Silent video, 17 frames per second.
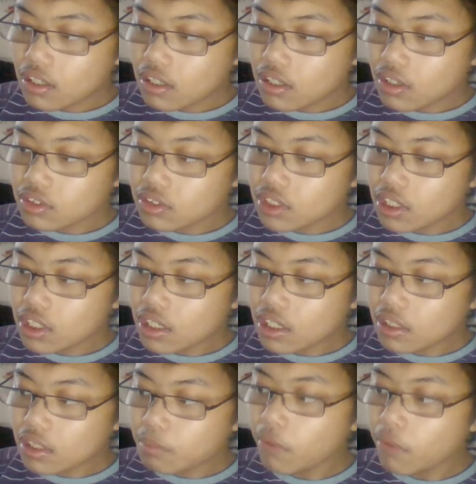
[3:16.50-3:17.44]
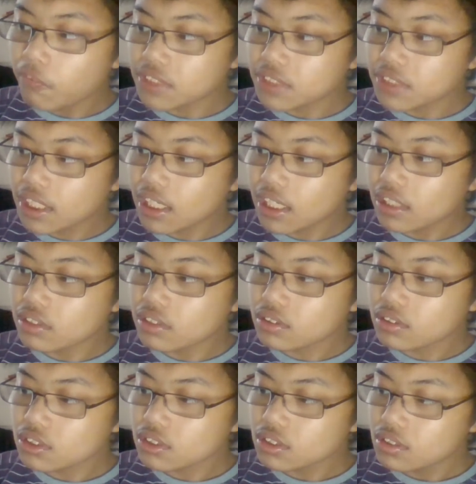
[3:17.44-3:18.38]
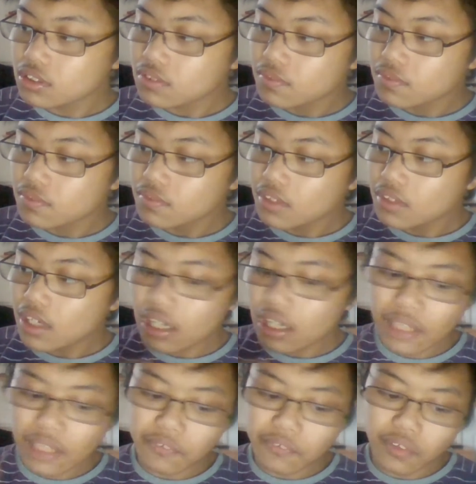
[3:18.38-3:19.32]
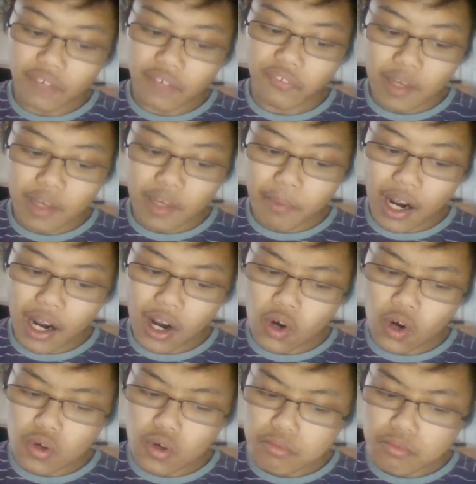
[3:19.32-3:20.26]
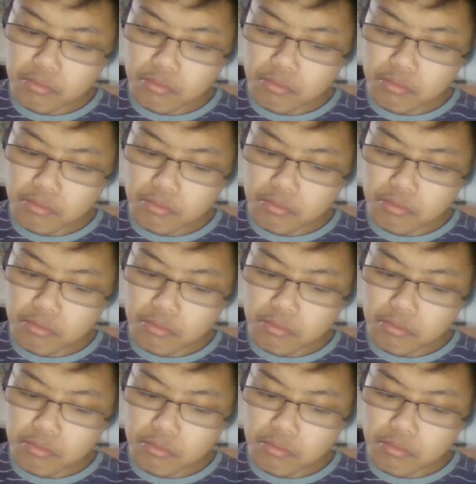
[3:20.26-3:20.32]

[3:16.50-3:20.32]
until I moved to St. Helens. I lived there for about